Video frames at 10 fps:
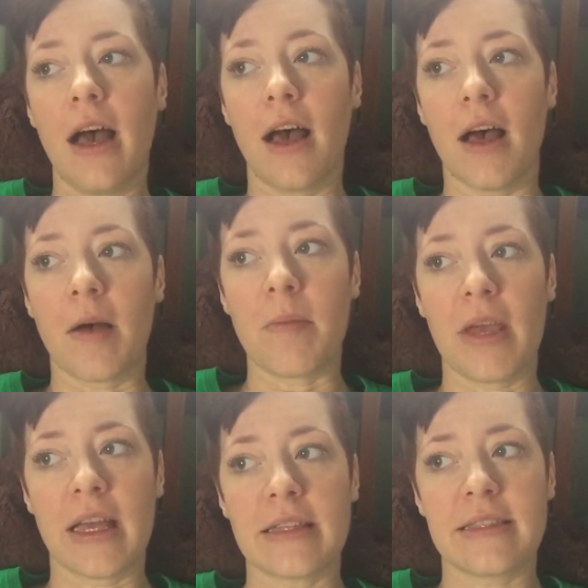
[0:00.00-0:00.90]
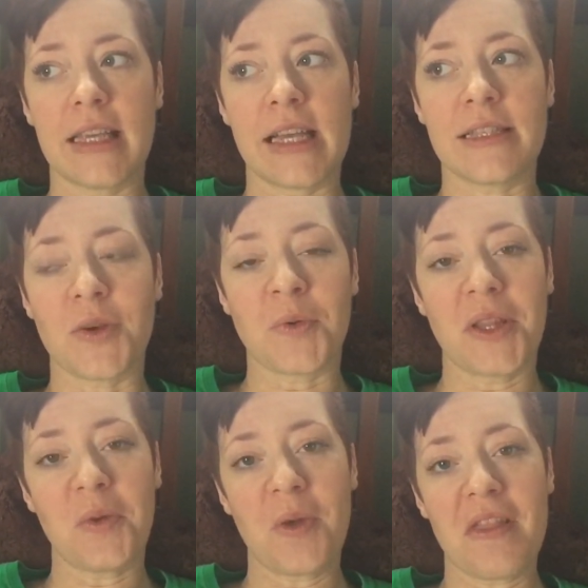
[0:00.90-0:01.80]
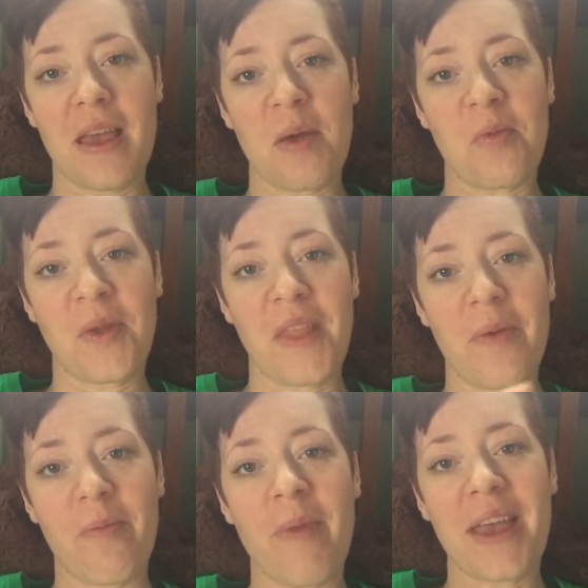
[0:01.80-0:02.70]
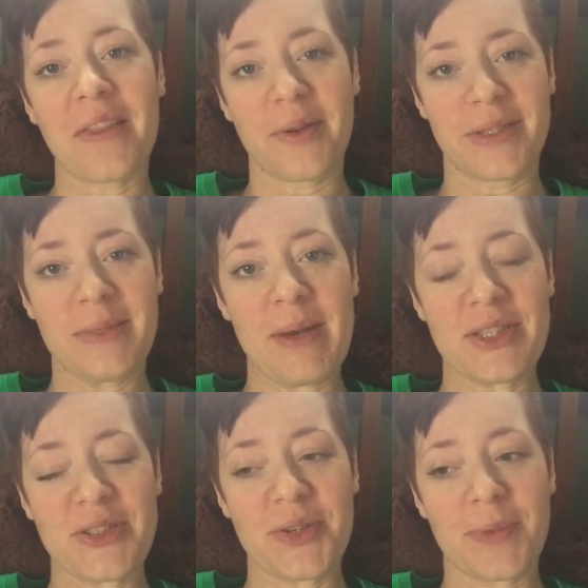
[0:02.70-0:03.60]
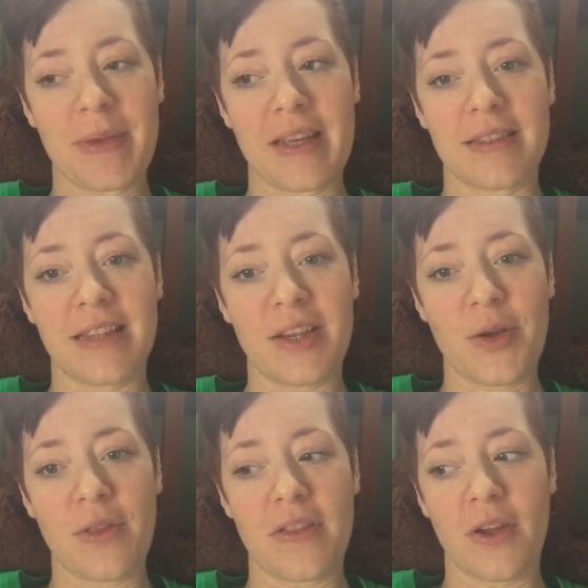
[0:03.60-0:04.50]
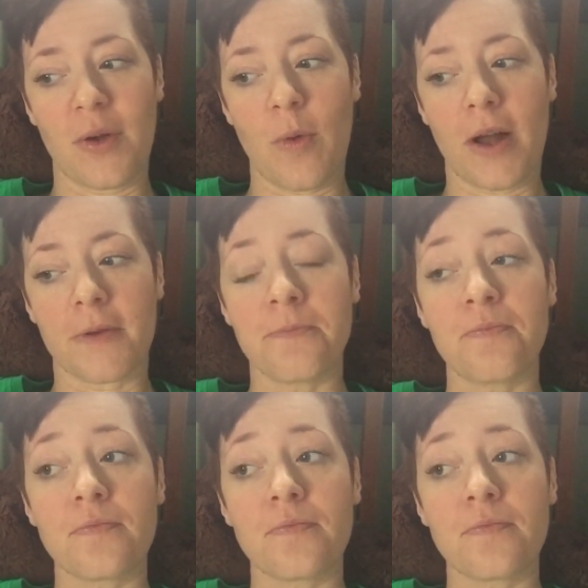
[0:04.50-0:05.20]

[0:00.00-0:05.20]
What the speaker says: It's only when they make those special because they know that they're in water.